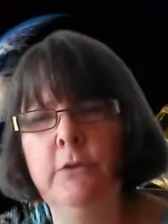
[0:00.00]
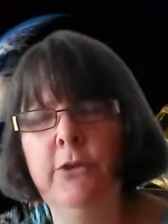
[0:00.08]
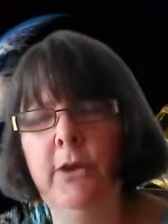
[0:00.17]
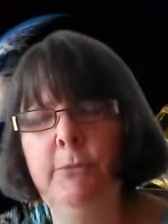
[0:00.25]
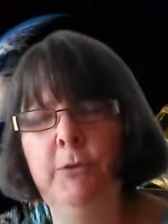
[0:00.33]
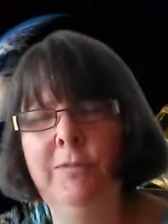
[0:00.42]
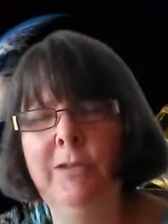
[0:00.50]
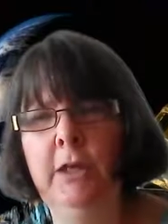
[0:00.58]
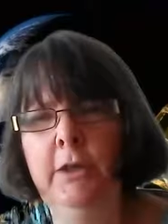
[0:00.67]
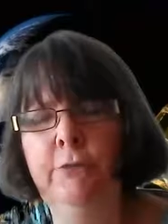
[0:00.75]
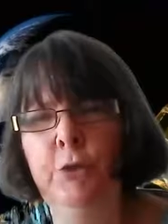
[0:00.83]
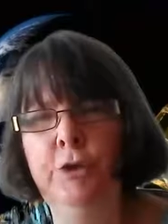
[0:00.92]
types of
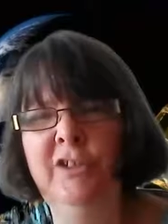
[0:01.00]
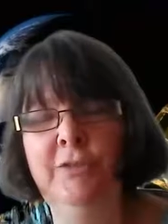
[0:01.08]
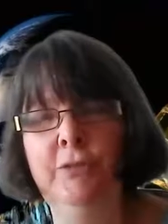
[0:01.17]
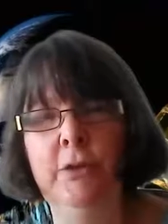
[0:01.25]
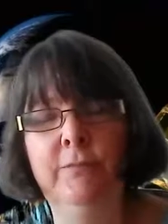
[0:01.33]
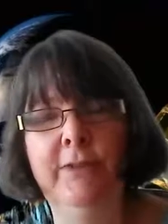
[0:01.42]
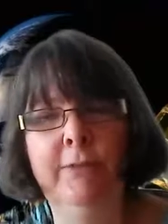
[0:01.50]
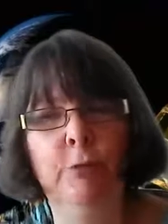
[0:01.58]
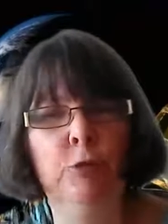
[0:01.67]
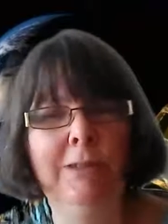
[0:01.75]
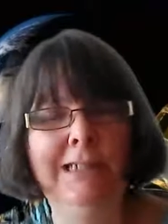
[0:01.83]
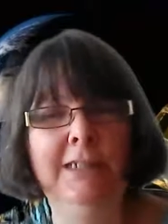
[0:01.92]
life on Earth that have
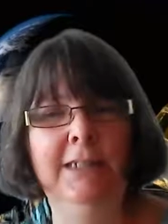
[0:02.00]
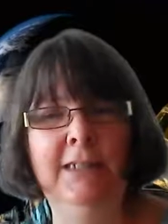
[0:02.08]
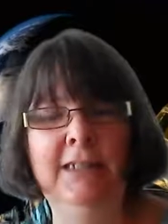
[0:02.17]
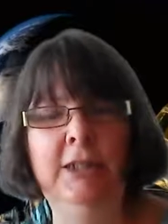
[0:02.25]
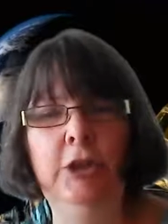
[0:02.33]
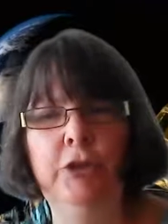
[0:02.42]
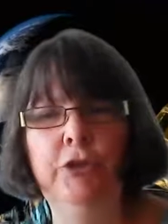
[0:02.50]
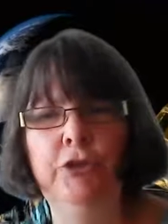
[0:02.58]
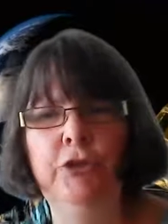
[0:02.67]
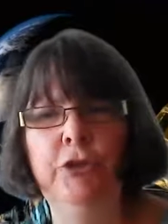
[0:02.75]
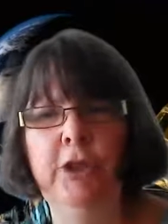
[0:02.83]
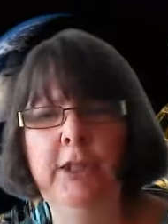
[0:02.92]
never really needed
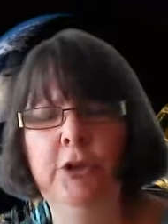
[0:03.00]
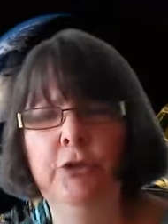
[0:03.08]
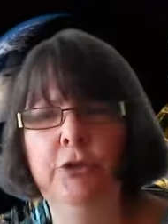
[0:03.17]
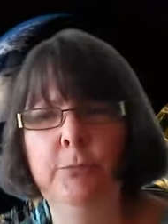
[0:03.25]
to change.